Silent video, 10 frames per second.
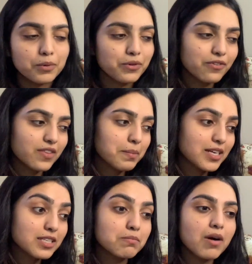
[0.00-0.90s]
Both of them
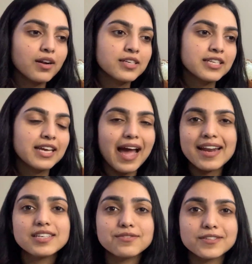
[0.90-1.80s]
are demanding
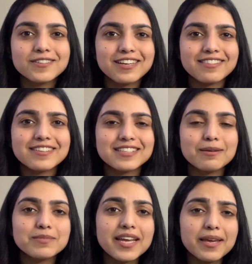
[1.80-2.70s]
and difficult at the
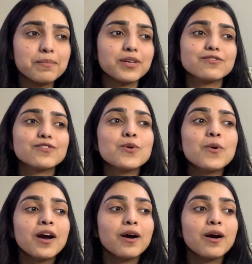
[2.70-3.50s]
same time, but if you